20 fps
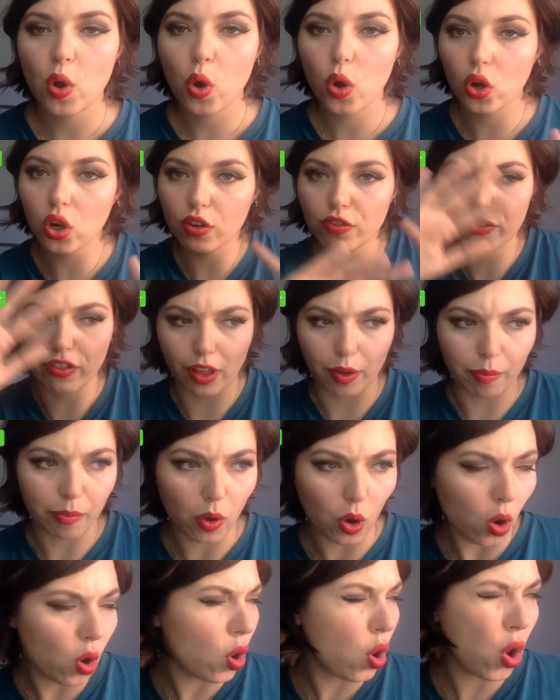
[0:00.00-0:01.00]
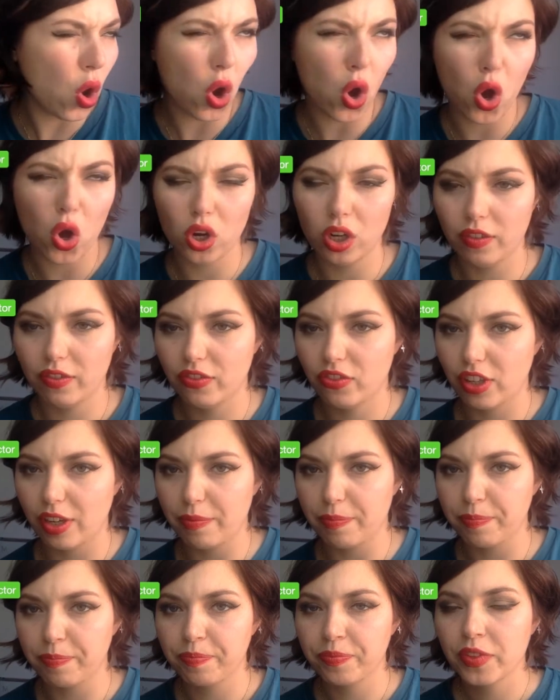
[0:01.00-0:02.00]
All of them, all of
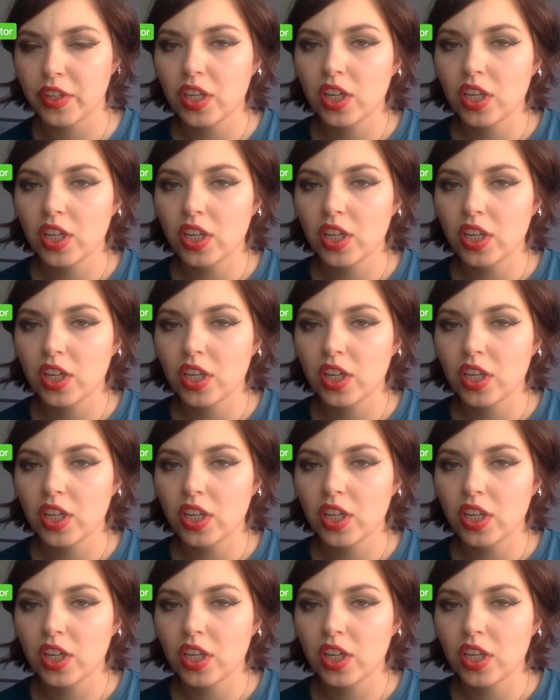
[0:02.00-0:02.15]
them.